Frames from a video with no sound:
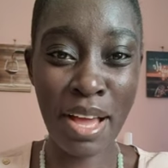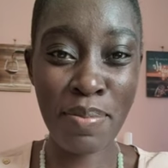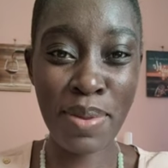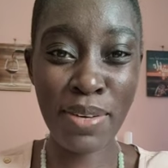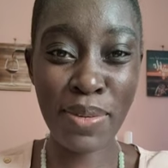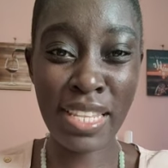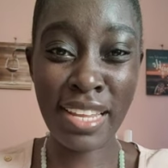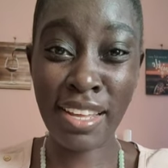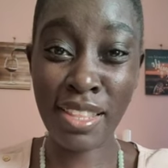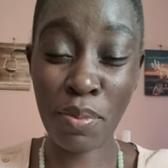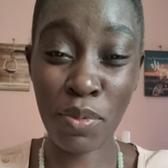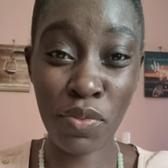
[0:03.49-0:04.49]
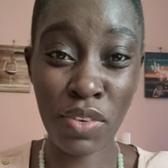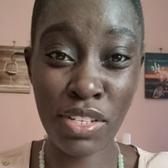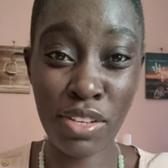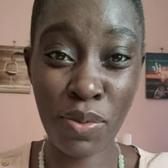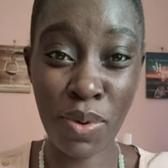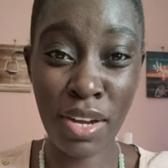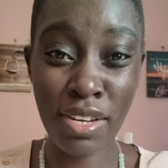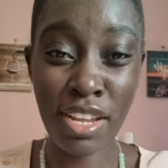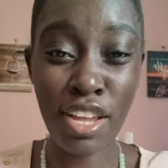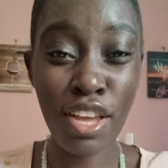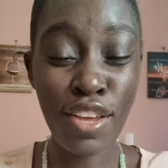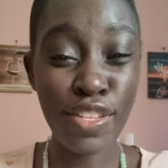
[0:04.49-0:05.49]
i'm back with another prophetic word
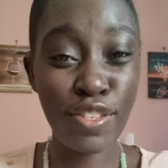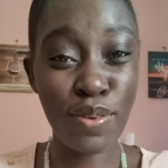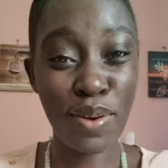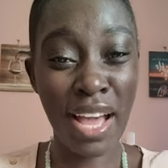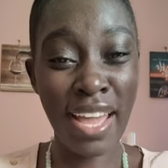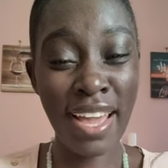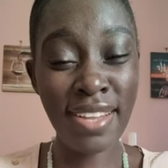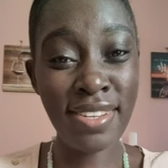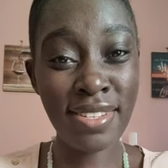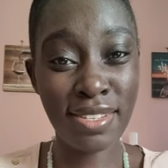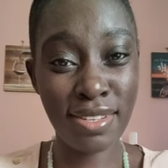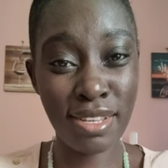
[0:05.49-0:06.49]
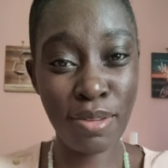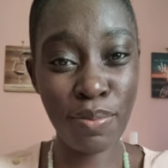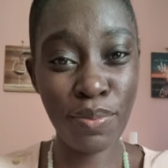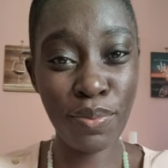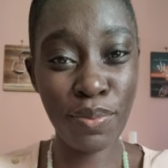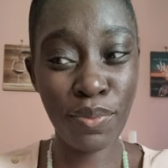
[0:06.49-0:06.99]
so i had a dream